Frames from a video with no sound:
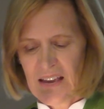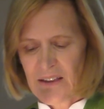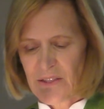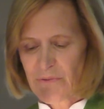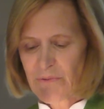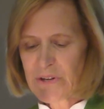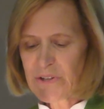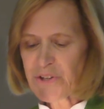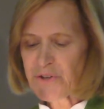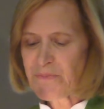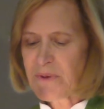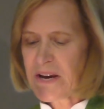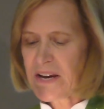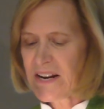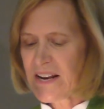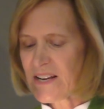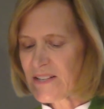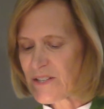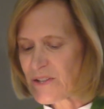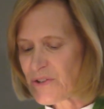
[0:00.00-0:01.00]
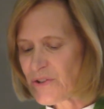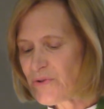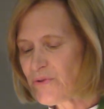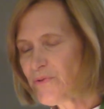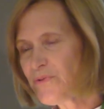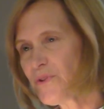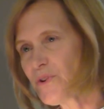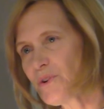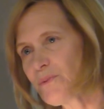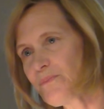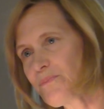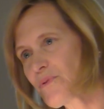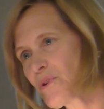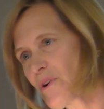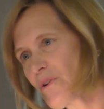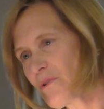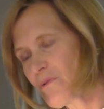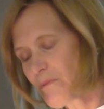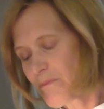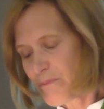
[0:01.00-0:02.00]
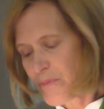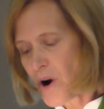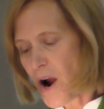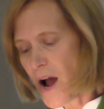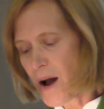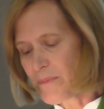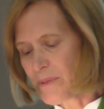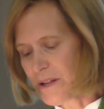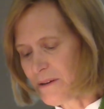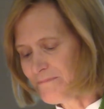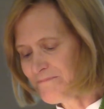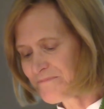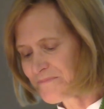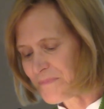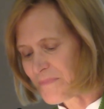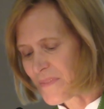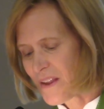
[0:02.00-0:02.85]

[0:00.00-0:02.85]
The rich man has a twofold problem.